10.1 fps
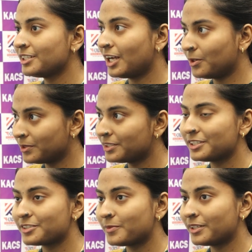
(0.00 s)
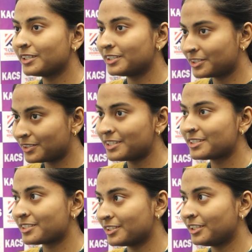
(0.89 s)
now it is being
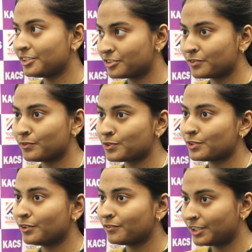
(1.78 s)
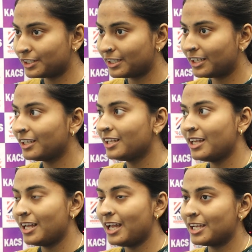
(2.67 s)
increased, the distribution of Gita,
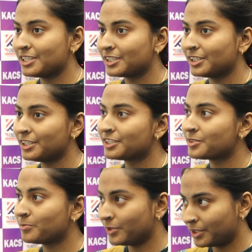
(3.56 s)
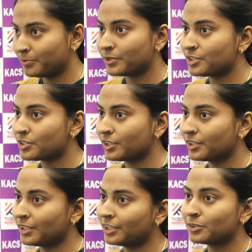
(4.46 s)
and it's
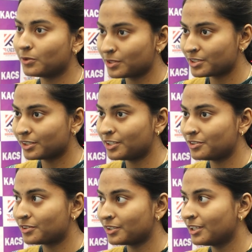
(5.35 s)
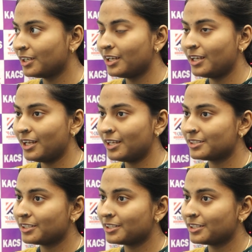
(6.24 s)
preaching across the country, and